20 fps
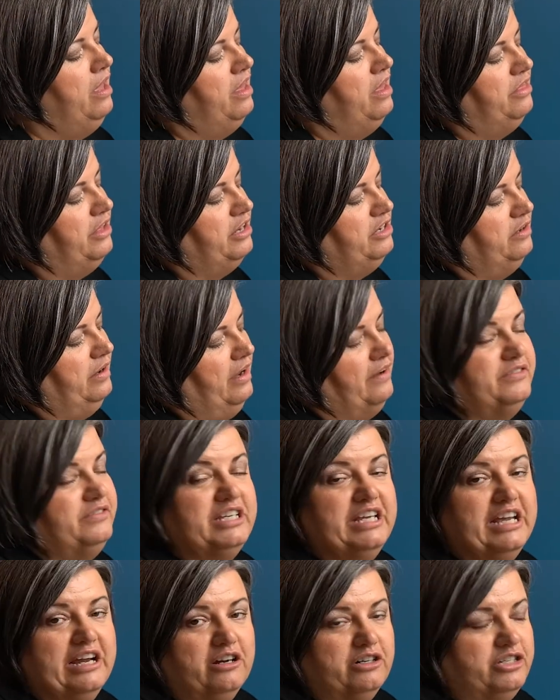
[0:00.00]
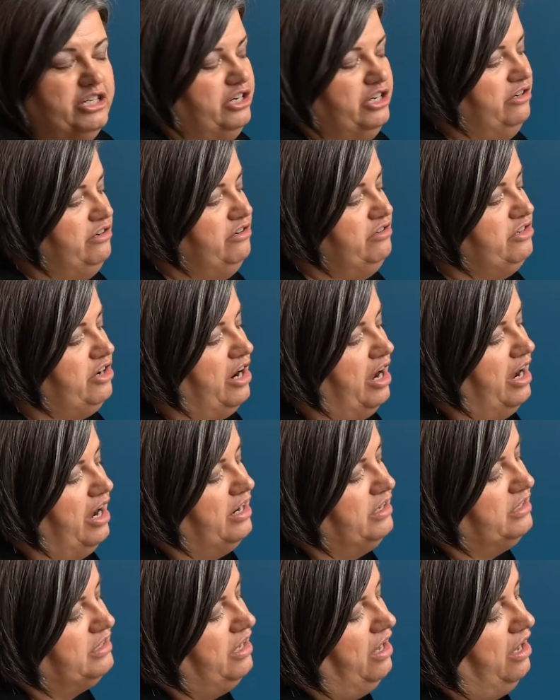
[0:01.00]
Then you have tier 2
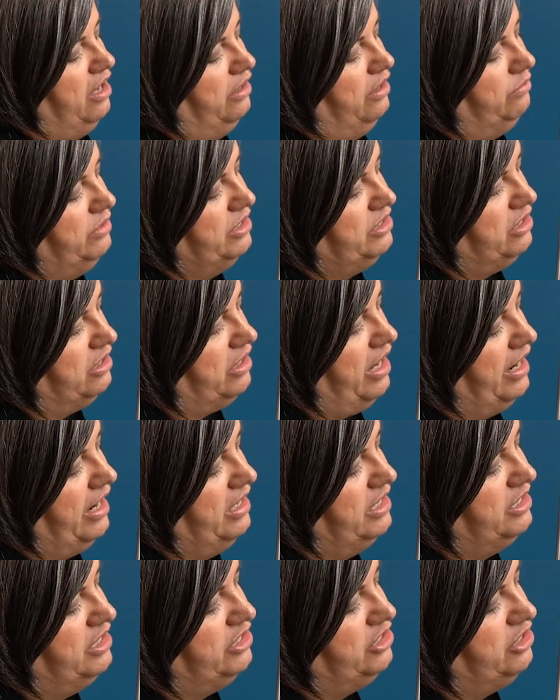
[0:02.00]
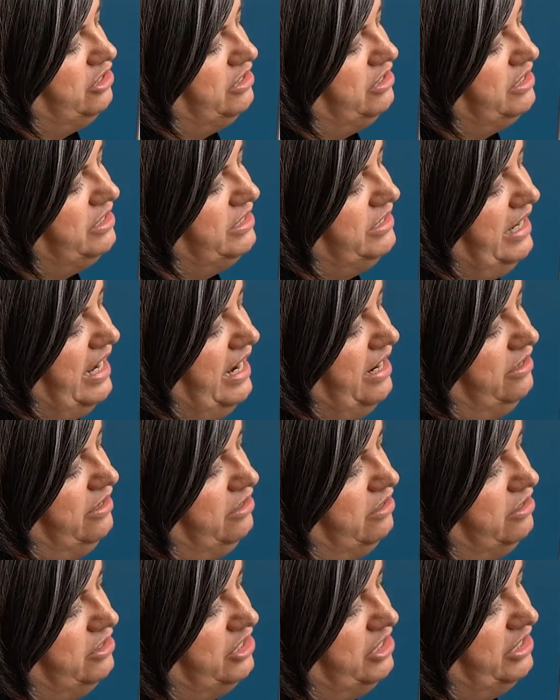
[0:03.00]
drugs, which are kind of just your
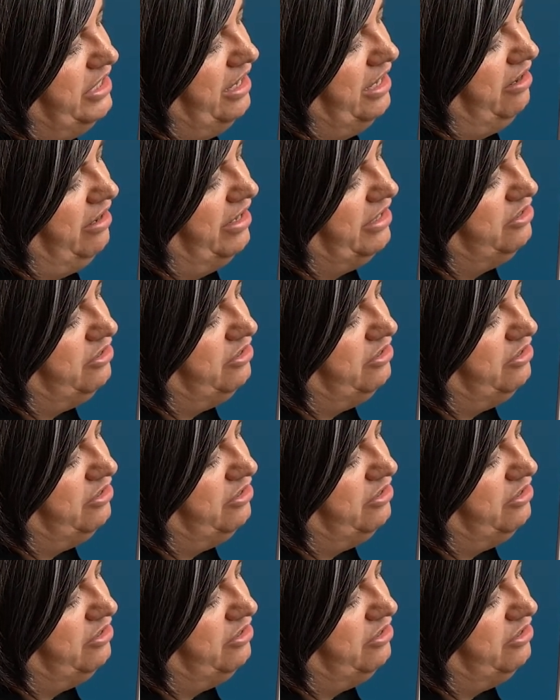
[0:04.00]
standard generic